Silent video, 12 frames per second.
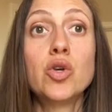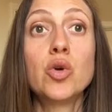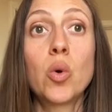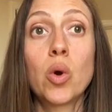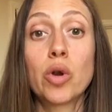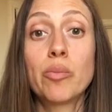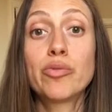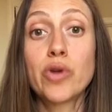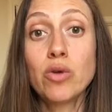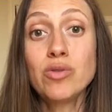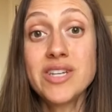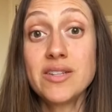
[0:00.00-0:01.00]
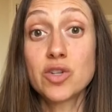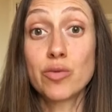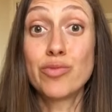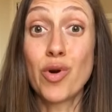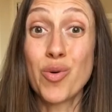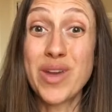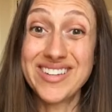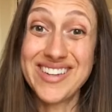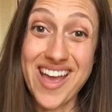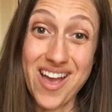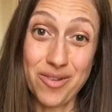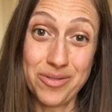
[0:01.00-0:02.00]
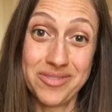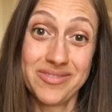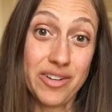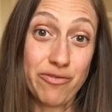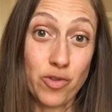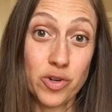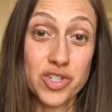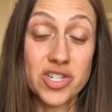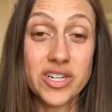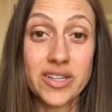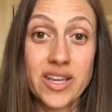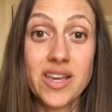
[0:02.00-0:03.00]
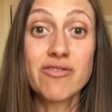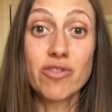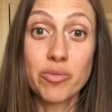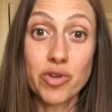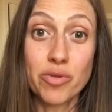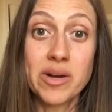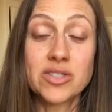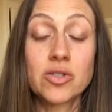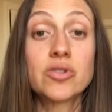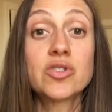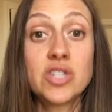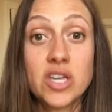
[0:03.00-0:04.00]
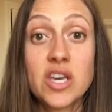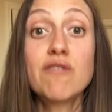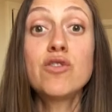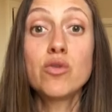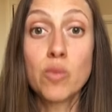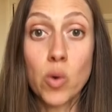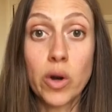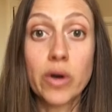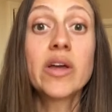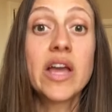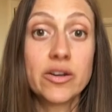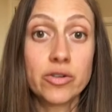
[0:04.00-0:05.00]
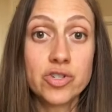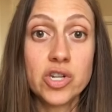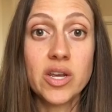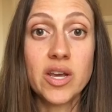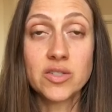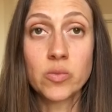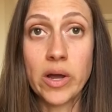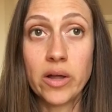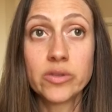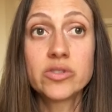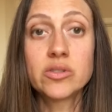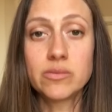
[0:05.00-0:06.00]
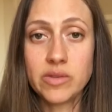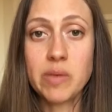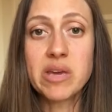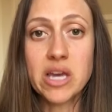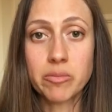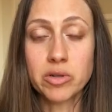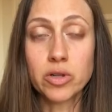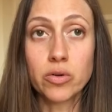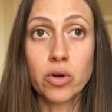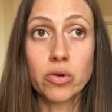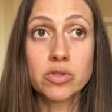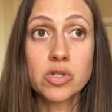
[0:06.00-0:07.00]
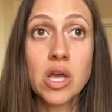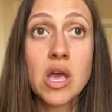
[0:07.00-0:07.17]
Your proteins are broken down, unfortunately, from your muscles to give you more energy as well. They become glucose.